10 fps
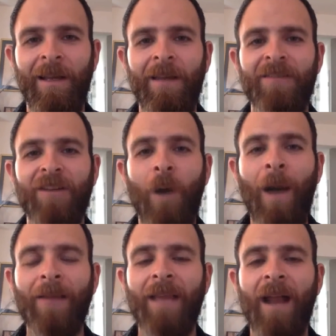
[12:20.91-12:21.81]
So go
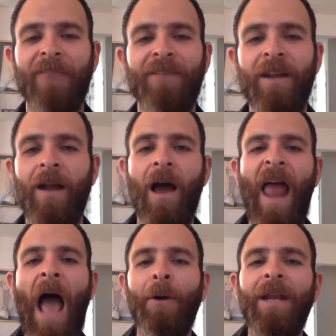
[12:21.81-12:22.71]
out there and figure out
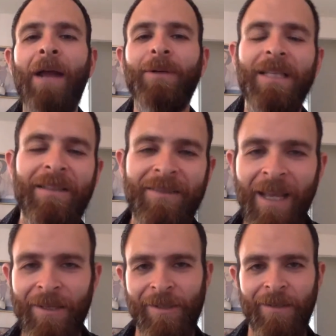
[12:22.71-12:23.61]
how can I release
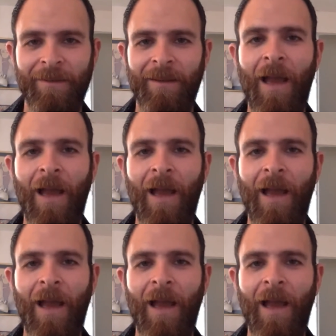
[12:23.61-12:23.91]
tension?